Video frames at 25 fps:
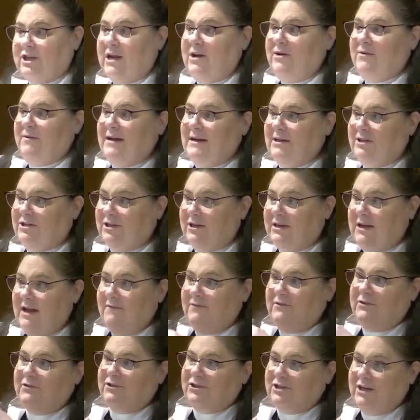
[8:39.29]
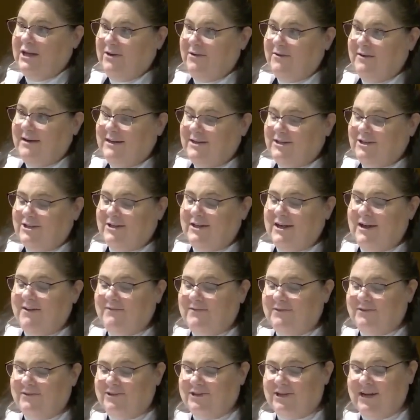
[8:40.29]
generation after generation
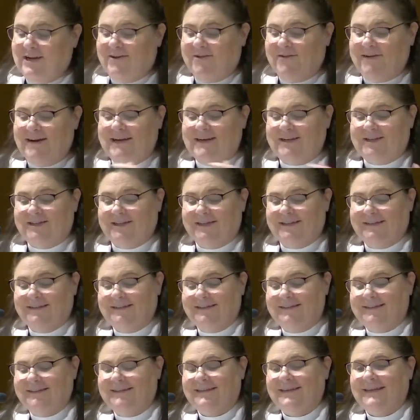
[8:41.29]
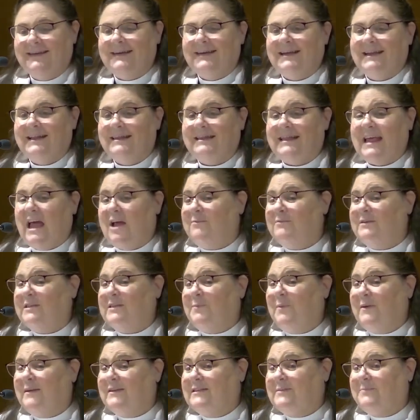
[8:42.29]
after generation, that
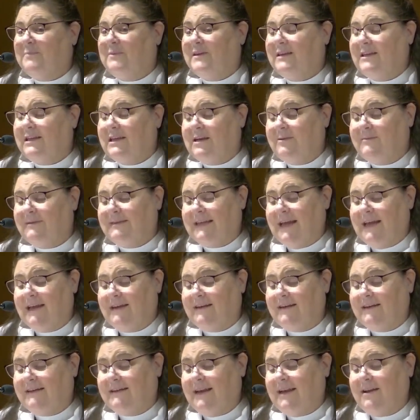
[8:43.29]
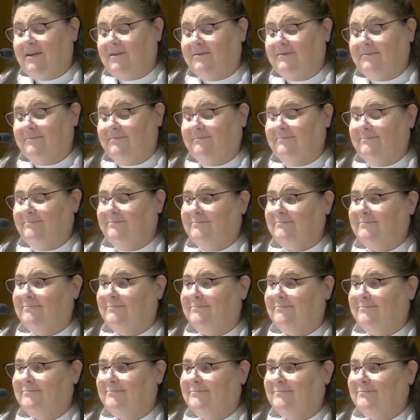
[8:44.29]
responsibility was handed down.
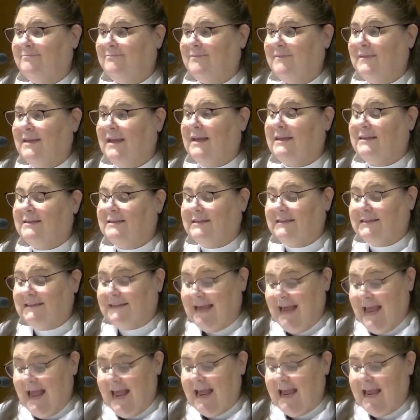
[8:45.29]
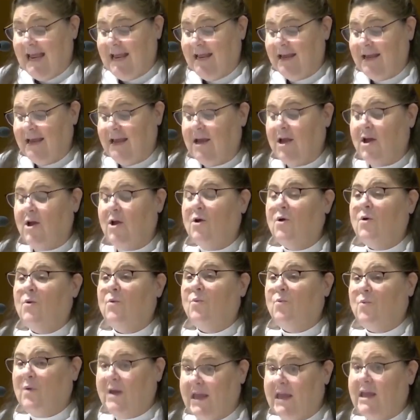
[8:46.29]
And today,
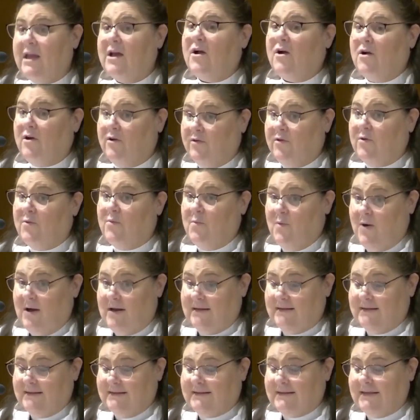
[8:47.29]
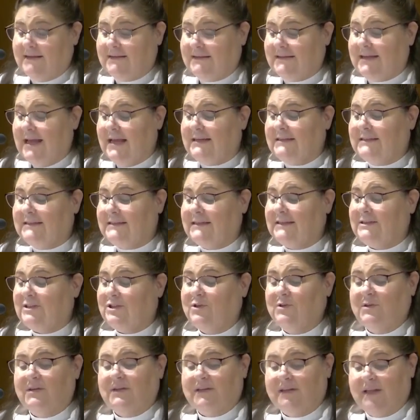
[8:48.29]
we are the ones sent
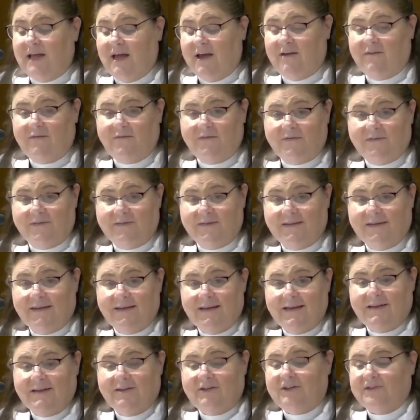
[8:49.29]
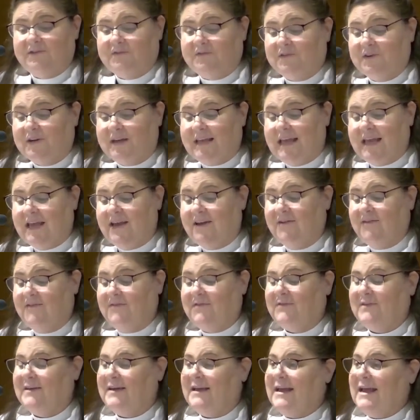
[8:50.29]
to love, to
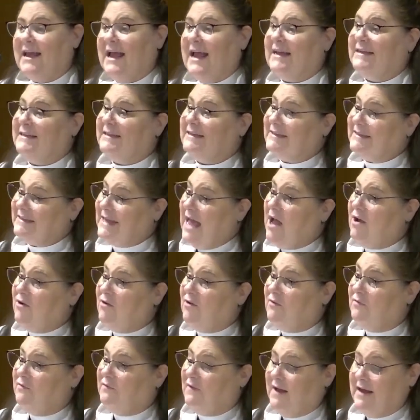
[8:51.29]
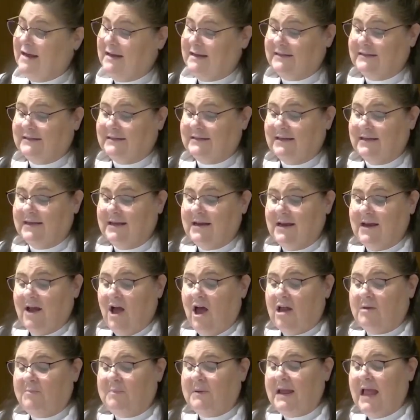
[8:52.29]
forgive, and to sacrifice
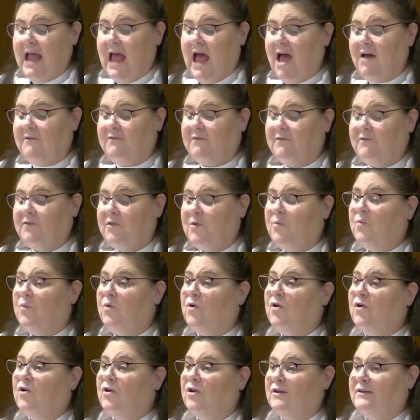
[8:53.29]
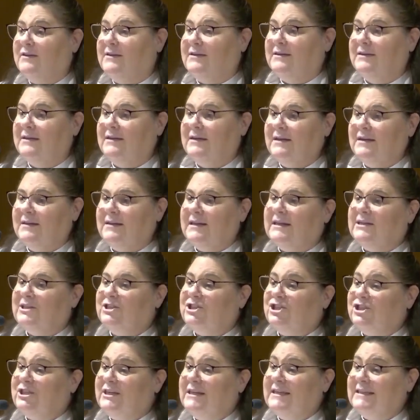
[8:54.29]
on behalf of the world
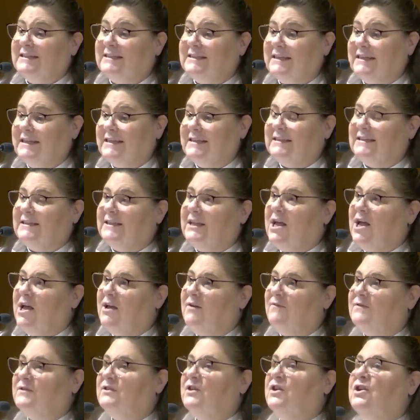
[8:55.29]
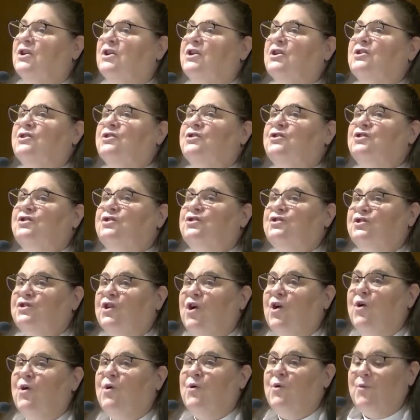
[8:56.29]
that Jesus loves
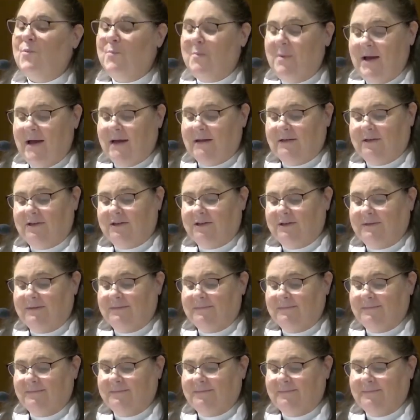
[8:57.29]
so much.